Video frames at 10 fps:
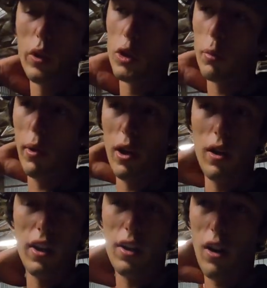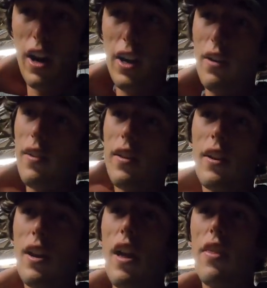Spear did great.
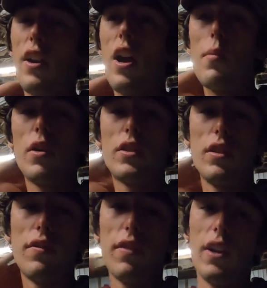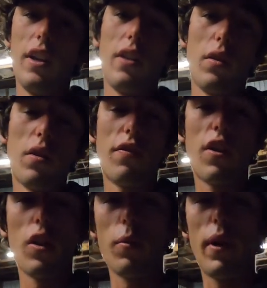I think I must have hit it a little
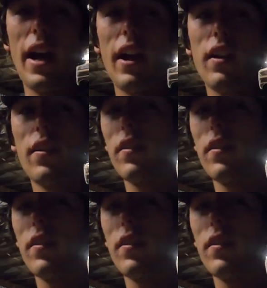farther back